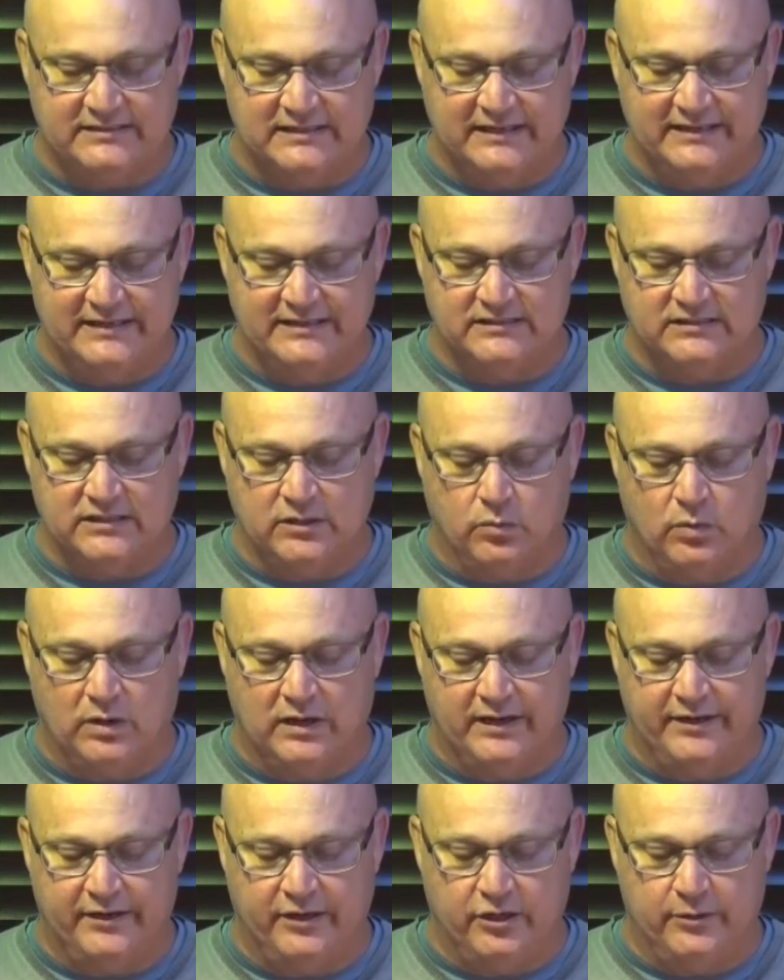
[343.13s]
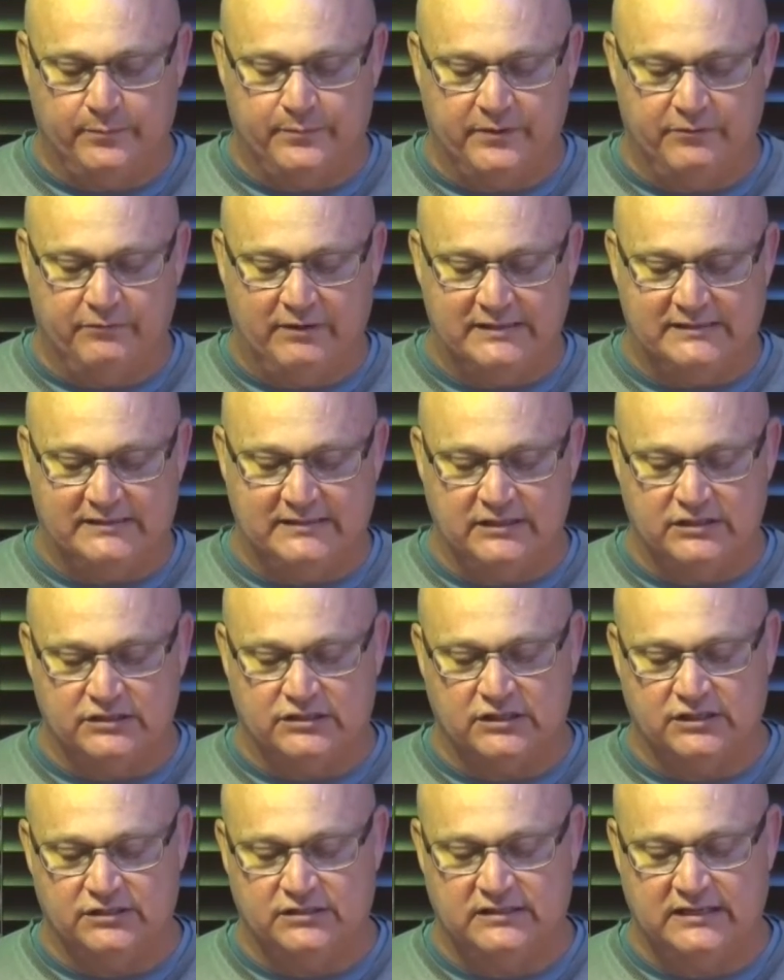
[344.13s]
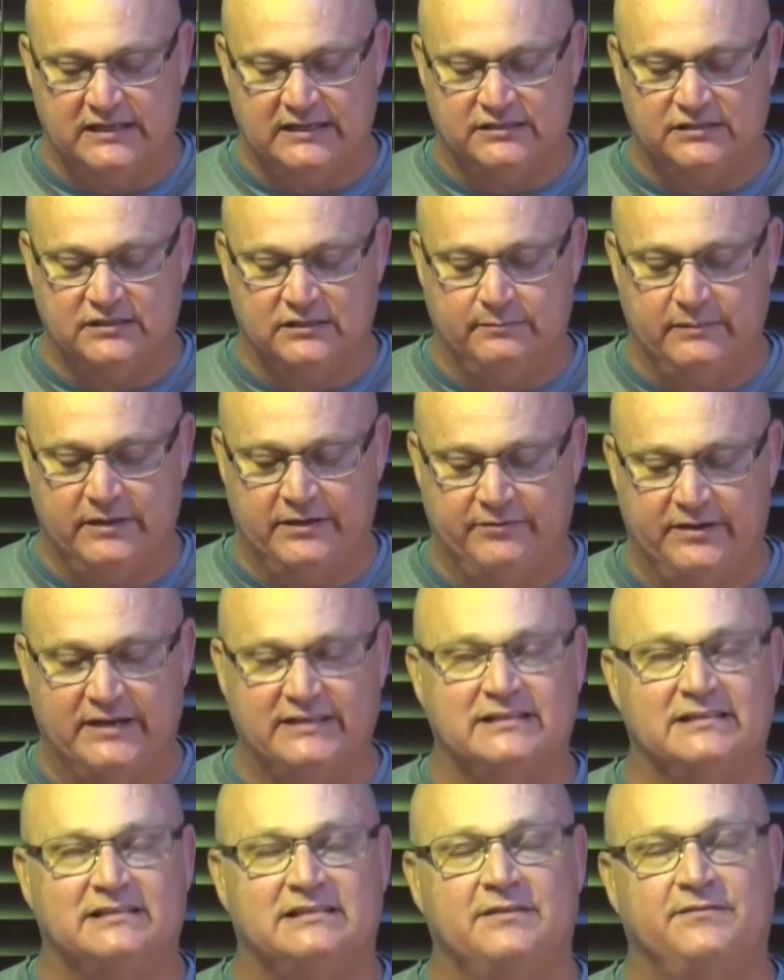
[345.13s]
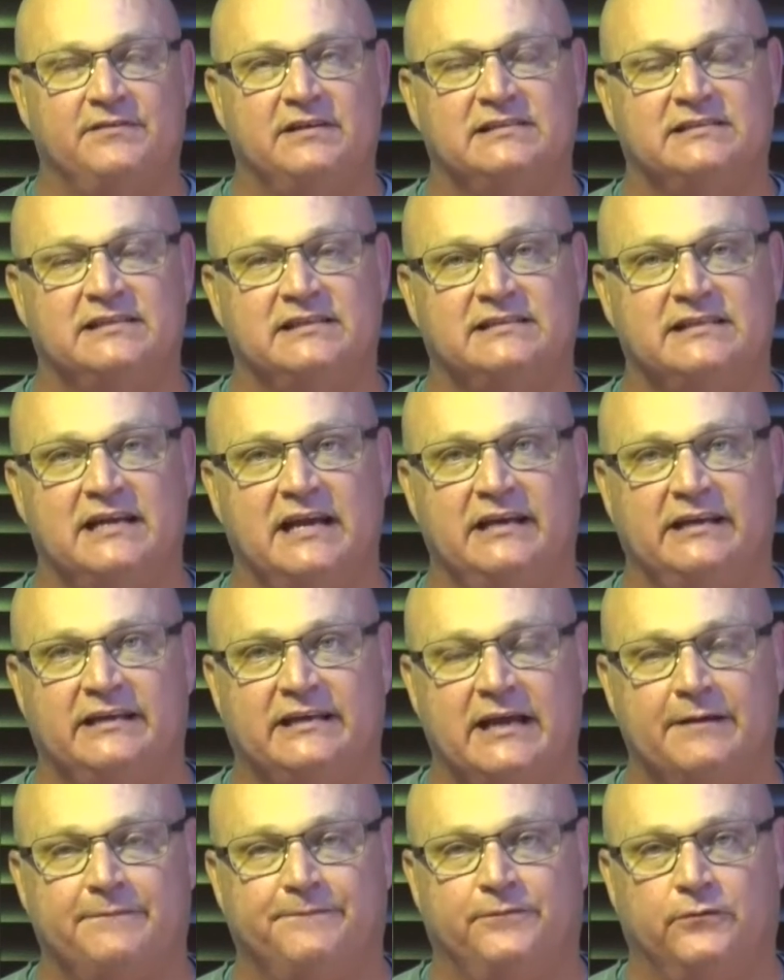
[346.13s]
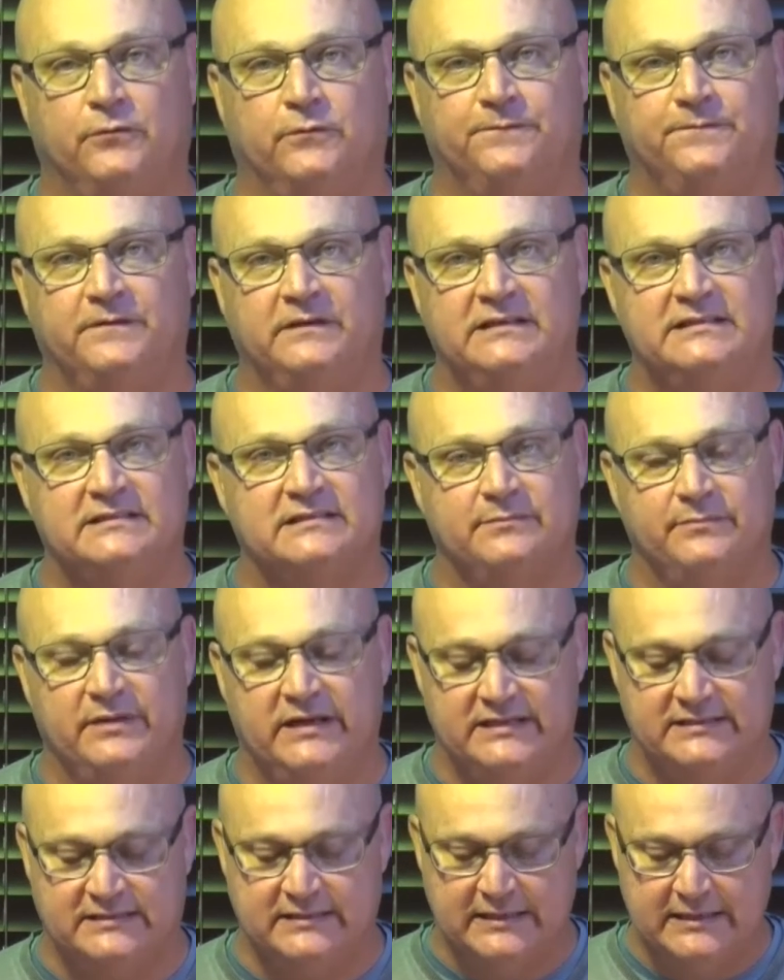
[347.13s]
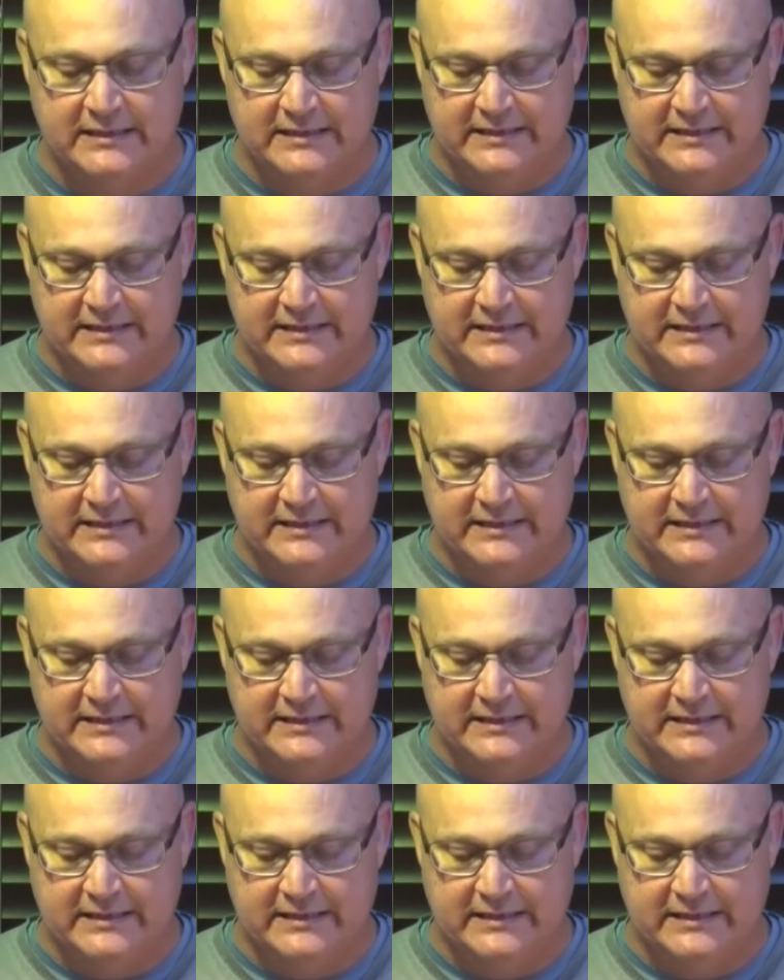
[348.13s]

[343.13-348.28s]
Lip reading: Now here's a wide open Racing Association merit rated 76 handicap for fillies and mares.